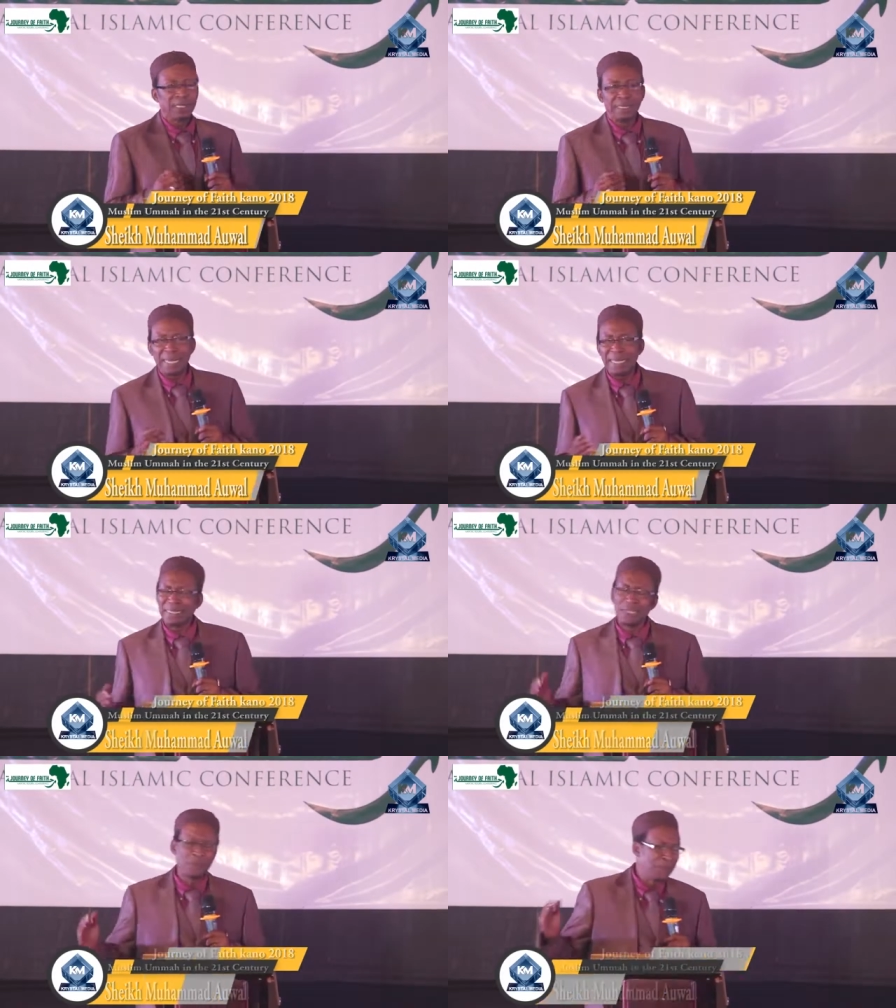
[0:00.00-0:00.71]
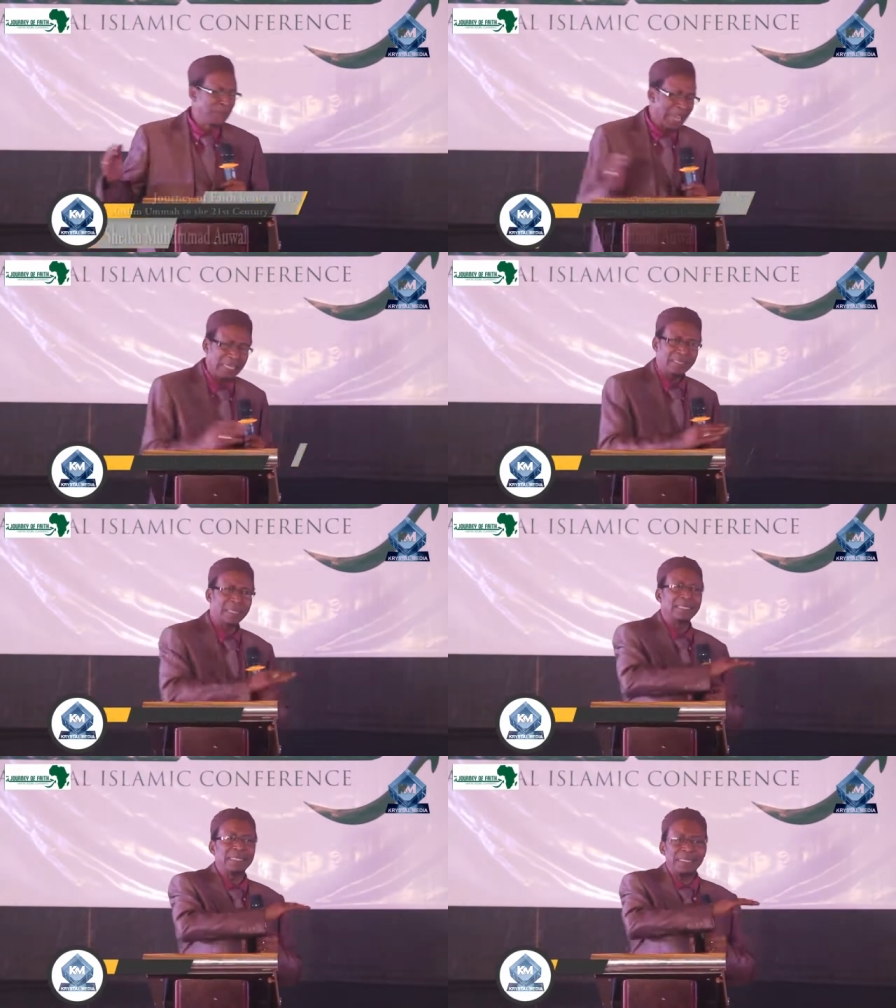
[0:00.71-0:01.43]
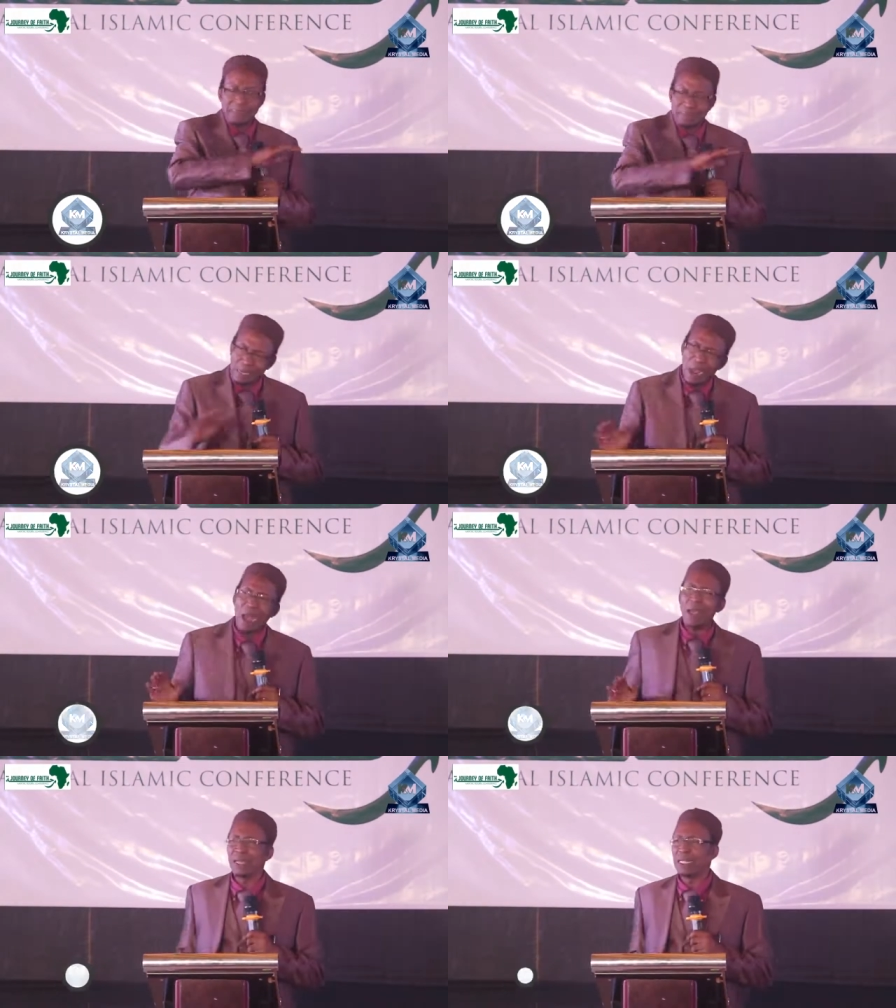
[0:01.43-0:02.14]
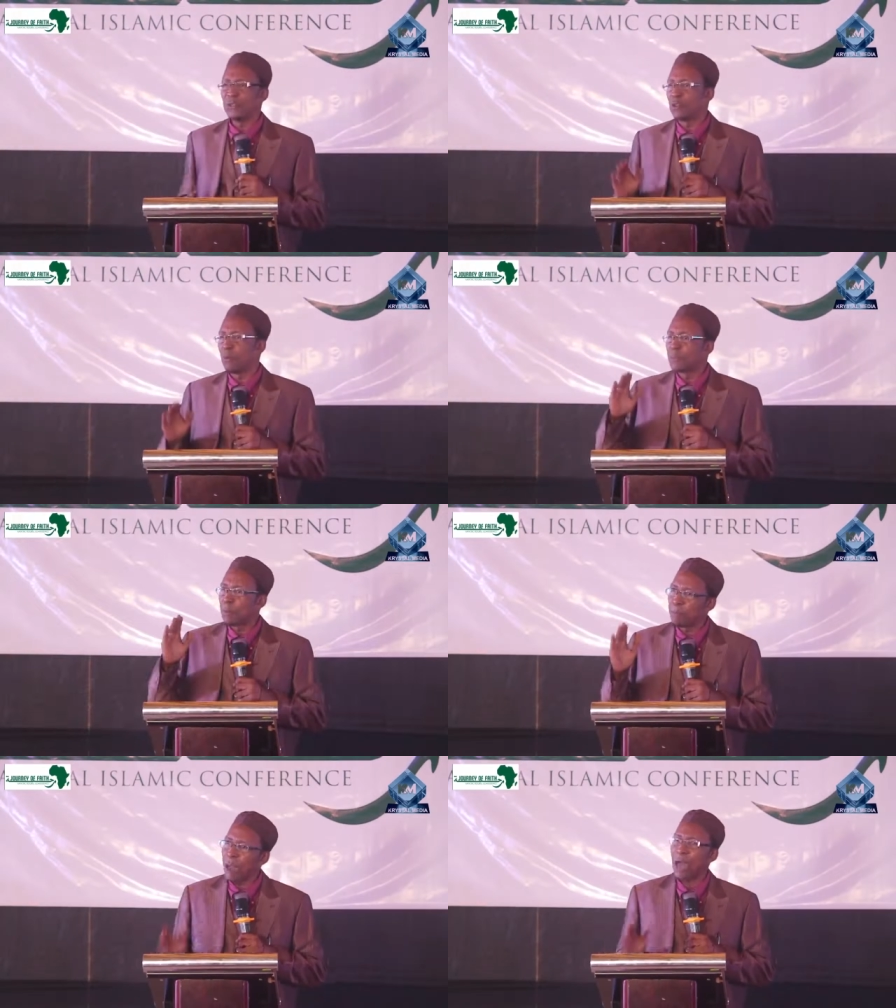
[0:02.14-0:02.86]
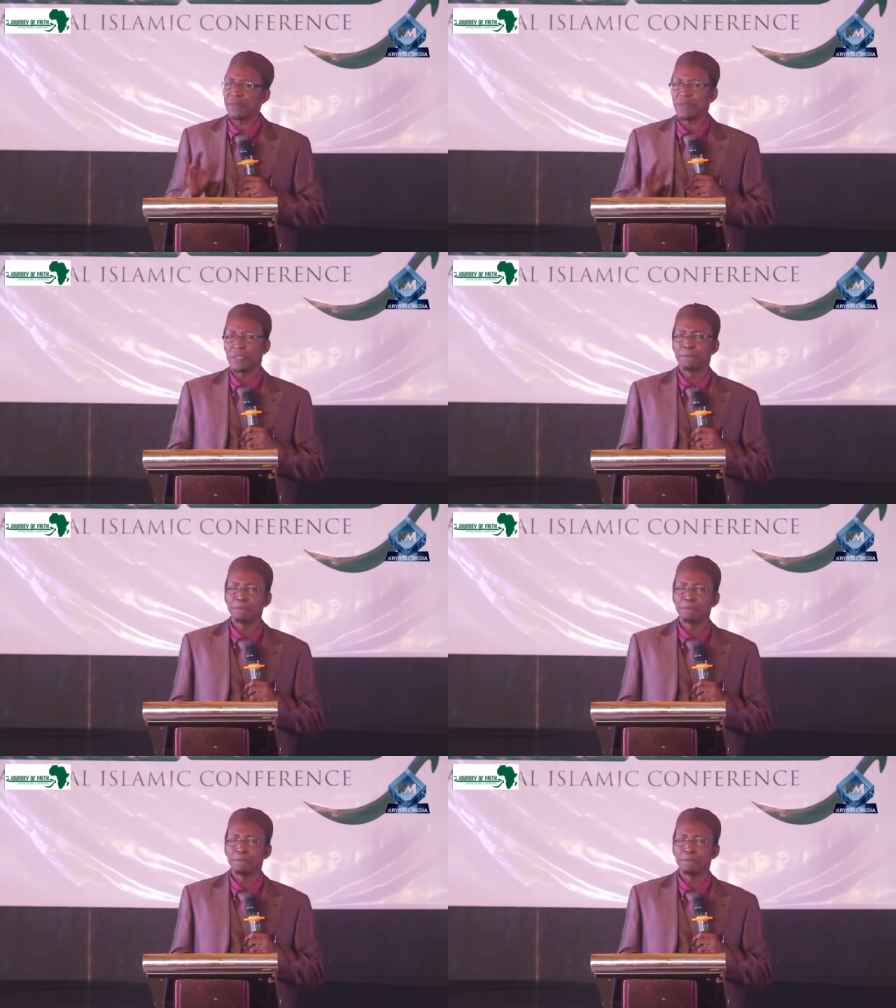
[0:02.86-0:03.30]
They deviated entirely from the path.